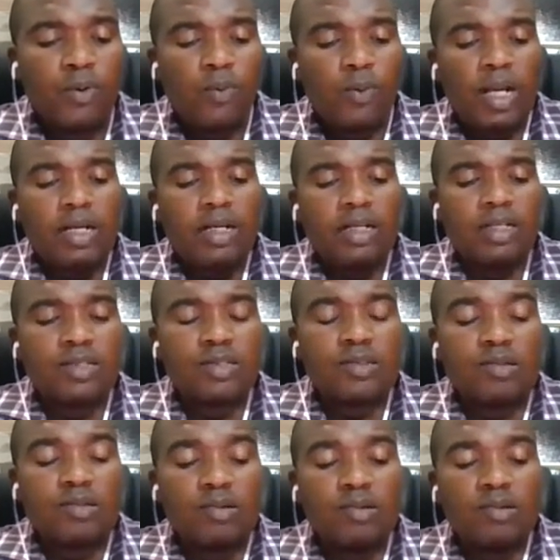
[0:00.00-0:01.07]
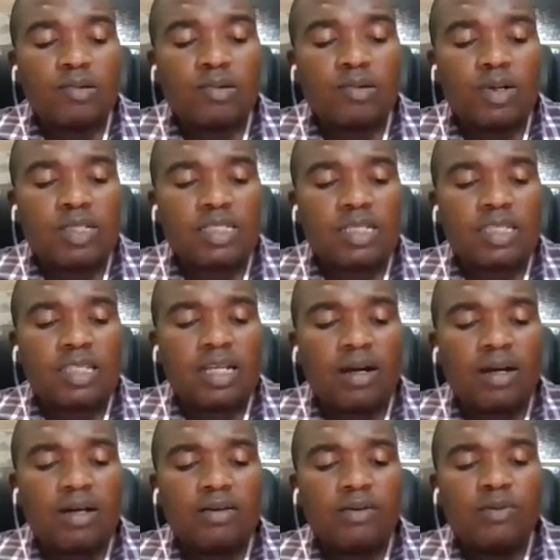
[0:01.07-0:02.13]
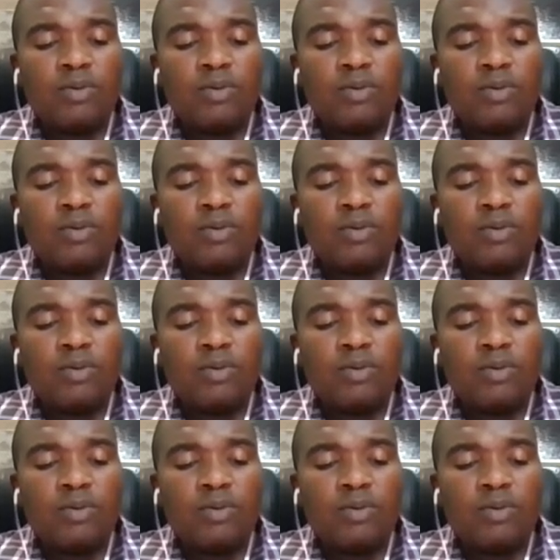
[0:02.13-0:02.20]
one needs to consider